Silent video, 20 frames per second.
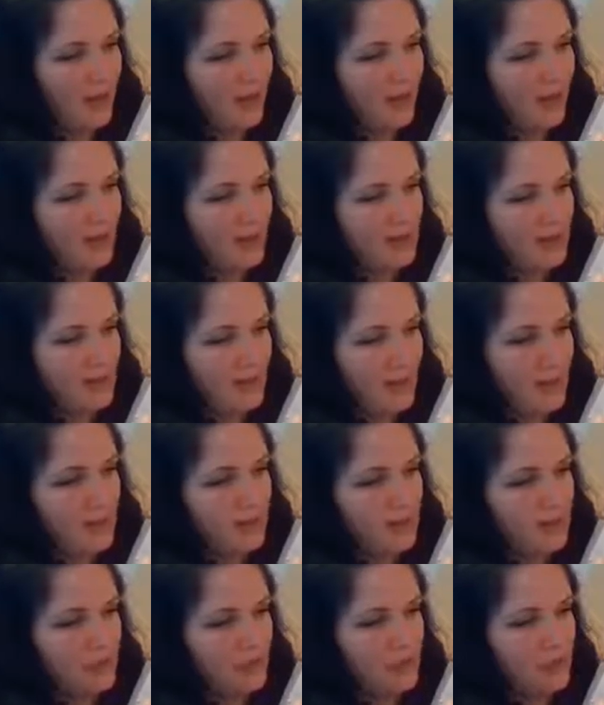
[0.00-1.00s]
And it's
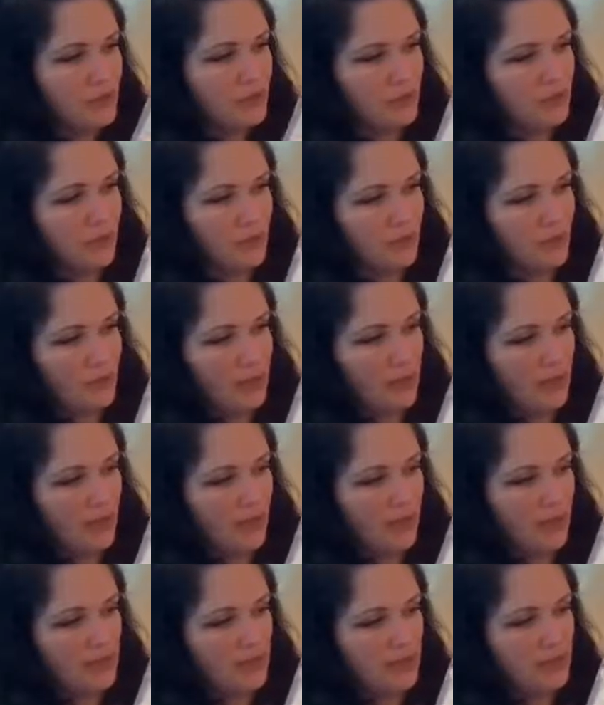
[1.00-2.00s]
nice to do good
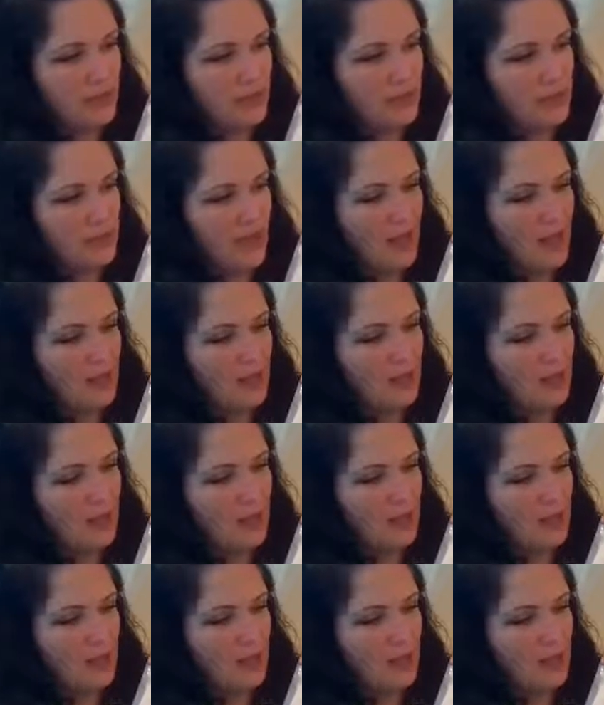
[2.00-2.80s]
things, but it said